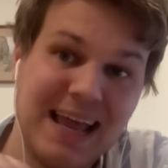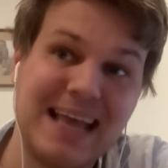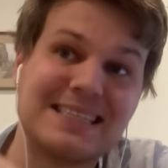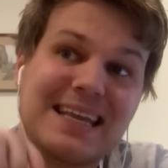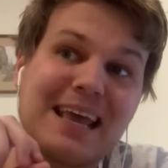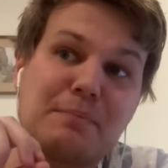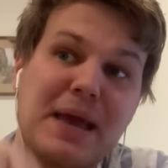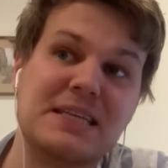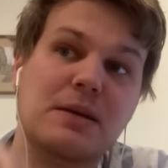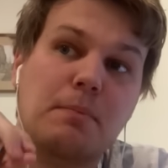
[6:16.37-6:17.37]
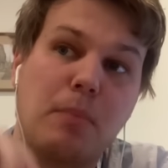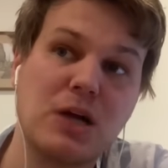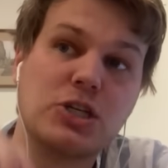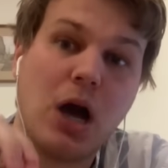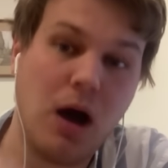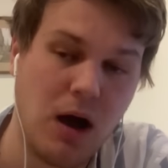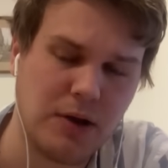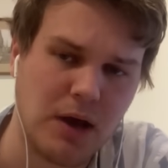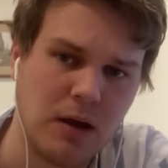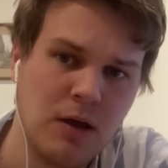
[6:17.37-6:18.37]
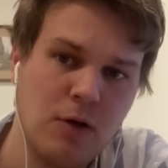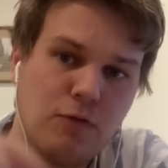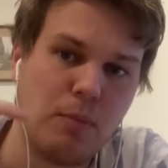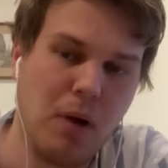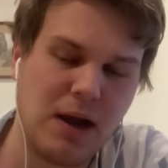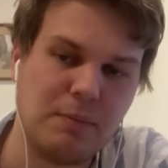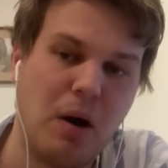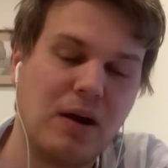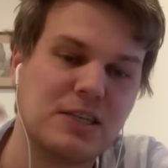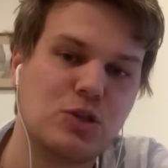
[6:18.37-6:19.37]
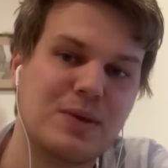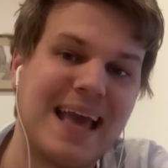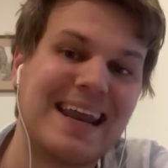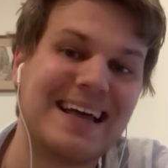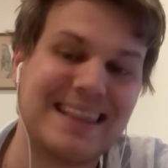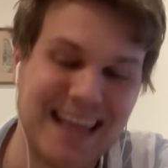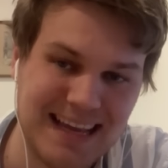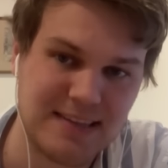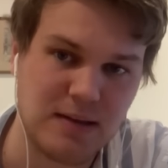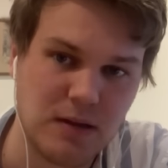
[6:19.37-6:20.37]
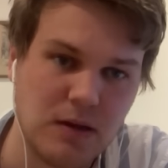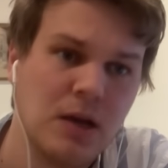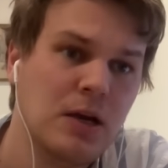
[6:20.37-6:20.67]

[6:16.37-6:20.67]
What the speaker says: is that it makes it much harder for minor parties to get elected